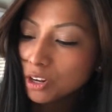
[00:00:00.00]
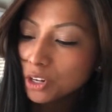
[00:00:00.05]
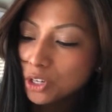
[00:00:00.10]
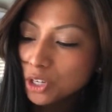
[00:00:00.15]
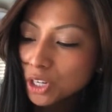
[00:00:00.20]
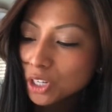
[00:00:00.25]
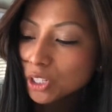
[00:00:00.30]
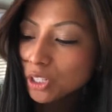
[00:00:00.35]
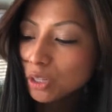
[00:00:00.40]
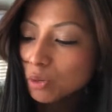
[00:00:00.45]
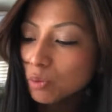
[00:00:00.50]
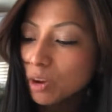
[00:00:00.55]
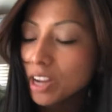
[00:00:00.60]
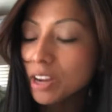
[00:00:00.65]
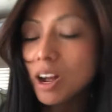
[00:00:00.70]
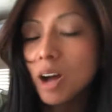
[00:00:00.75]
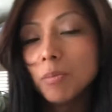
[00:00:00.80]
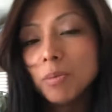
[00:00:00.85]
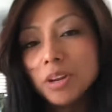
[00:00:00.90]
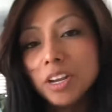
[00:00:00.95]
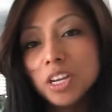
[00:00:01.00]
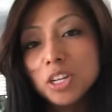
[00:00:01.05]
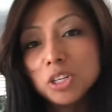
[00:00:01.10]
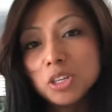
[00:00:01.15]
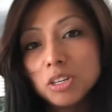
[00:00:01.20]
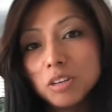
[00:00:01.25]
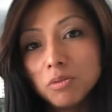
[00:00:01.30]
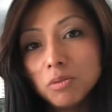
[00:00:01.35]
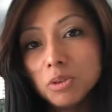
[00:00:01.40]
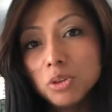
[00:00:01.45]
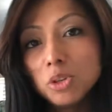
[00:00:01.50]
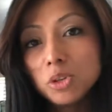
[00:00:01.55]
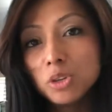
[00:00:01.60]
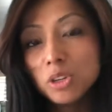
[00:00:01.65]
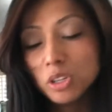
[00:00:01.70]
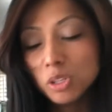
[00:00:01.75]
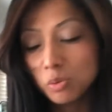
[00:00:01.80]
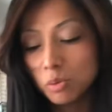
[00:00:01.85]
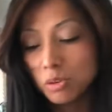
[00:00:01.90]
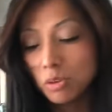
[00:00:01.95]
just the right combination of
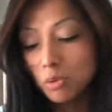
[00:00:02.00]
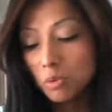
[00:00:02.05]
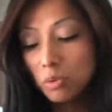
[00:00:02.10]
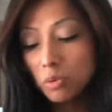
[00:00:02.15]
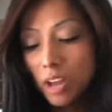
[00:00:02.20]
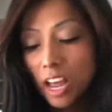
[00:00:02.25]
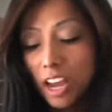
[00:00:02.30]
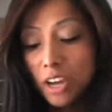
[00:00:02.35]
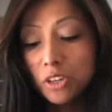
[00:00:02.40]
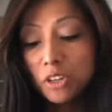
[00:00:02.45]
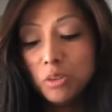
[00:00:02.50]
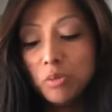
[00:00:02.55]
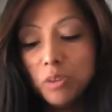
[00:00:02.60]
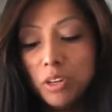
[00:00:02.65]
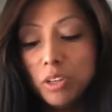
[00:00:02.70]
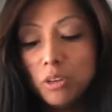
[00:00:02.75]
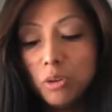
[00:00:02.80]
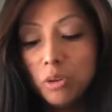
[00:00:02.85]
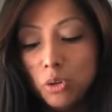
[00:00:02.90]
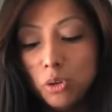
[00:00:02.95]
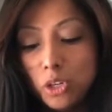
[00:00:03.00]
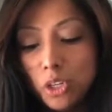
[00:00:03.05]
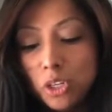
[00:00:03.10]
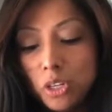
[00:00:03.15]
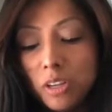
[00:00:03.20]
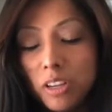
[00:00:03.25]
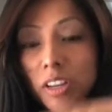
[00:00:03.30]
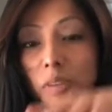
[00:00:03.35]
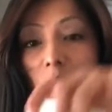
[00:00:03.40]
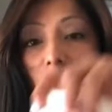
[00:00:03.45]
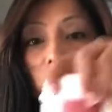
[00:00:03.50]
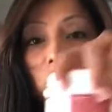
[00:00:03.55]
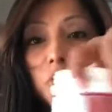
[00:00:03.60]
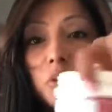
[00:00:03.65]
nutrients when you actually read the nutrition label,